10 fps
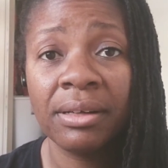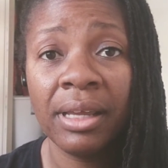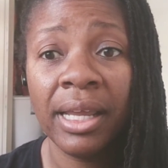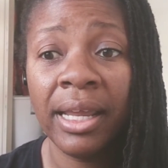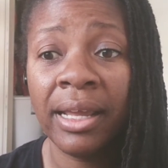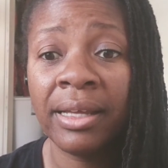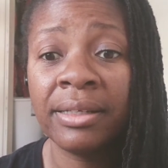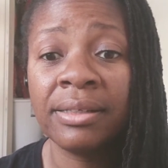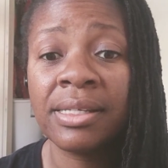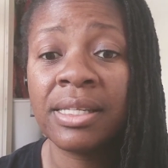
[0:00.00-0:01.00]

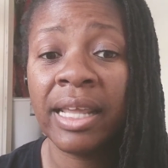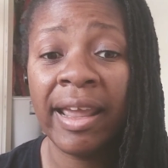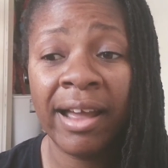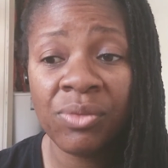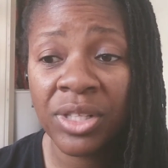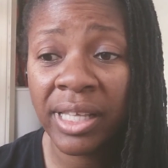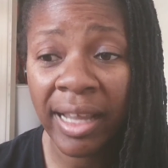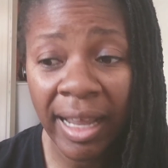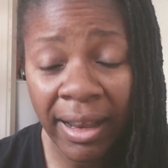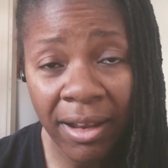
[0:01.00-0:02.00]
and they have what they
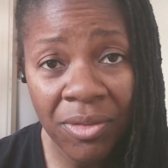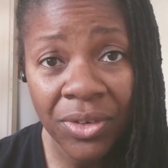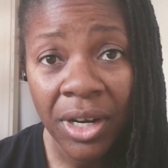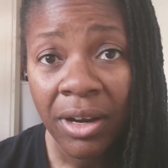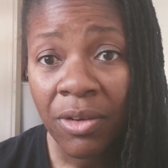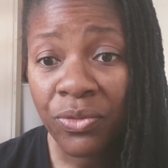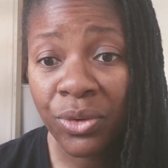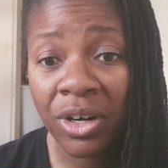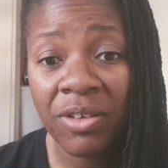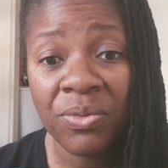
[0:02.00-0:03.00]
have for
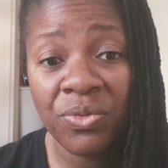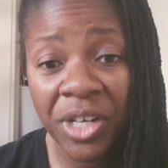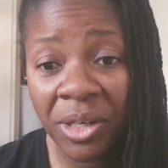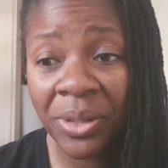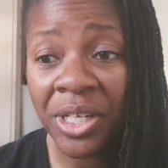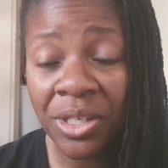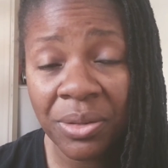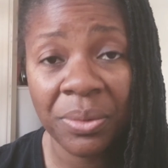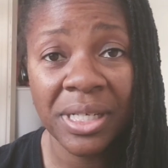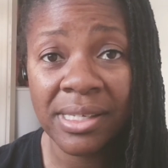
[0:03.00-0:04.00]
a very good
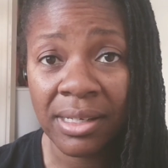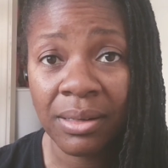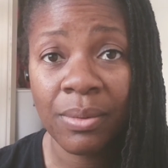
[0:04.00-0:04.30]
reason.